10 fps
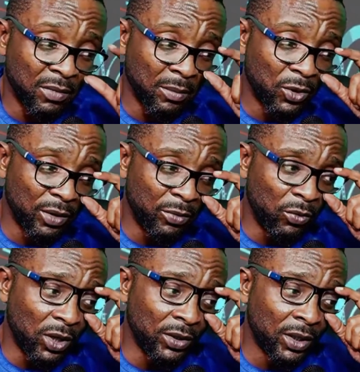one.
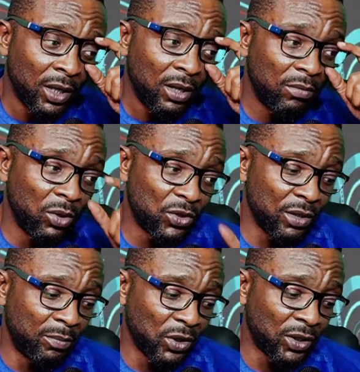Most importantly,
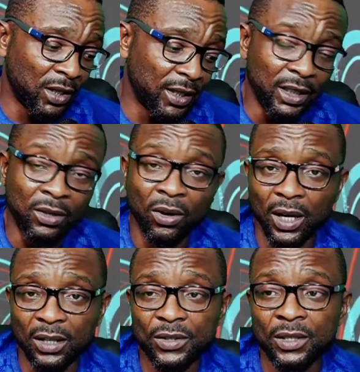the callers,
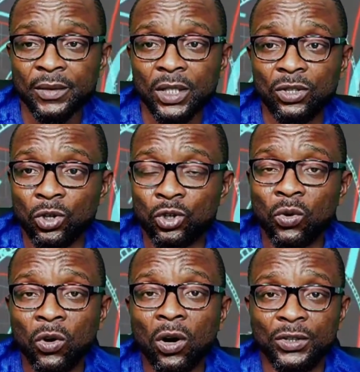those who called in
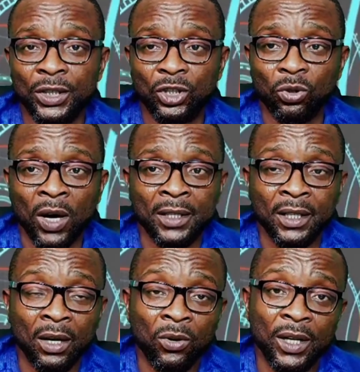to add their own
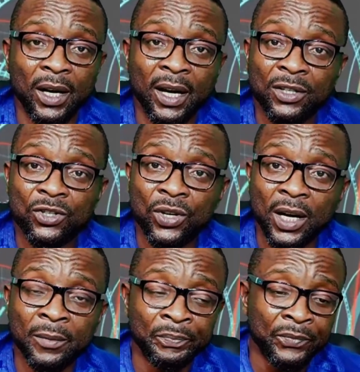extra
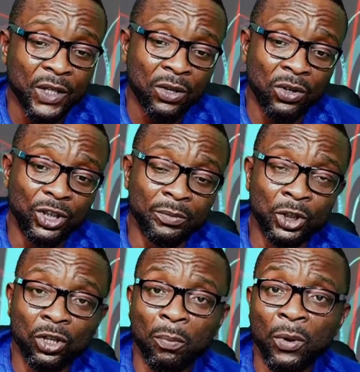contribution or
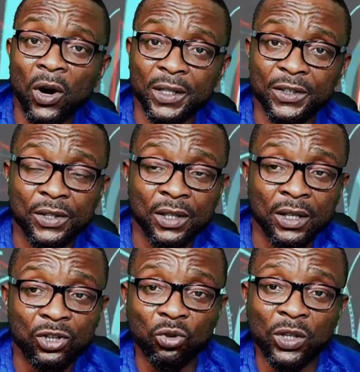points to what I
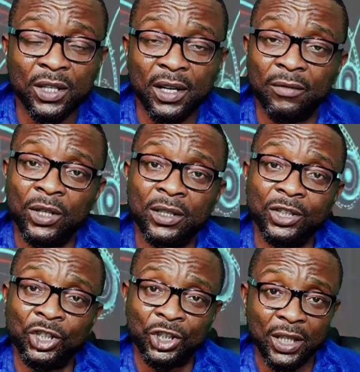have already shared
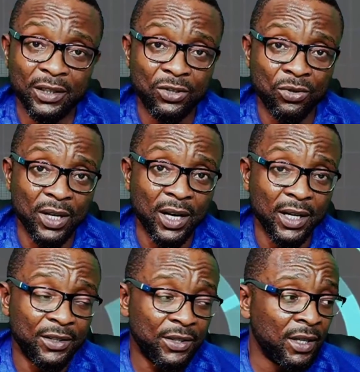tonight.
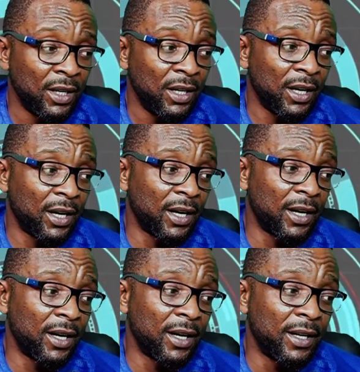
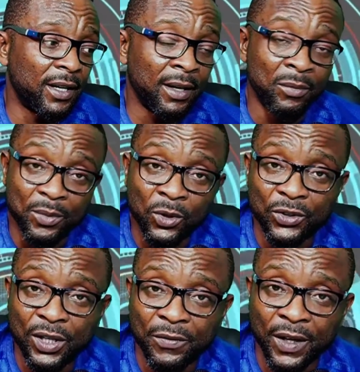I'm going to say thank
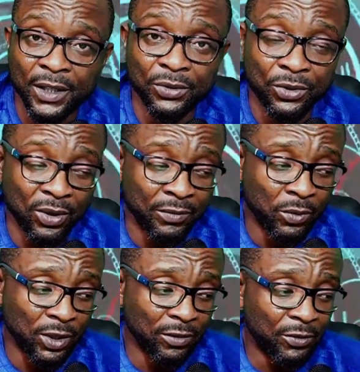you to every one of you,
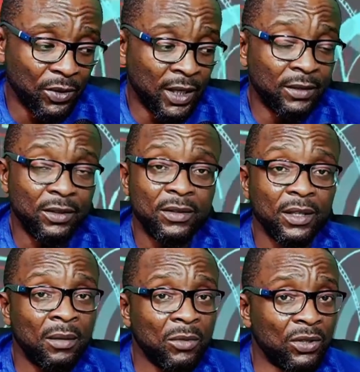and I'm going to
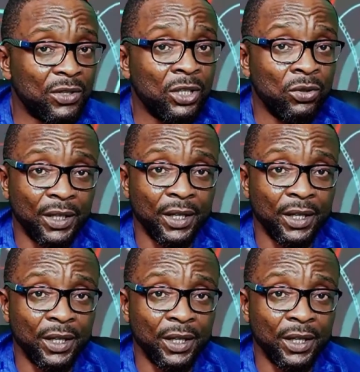see you again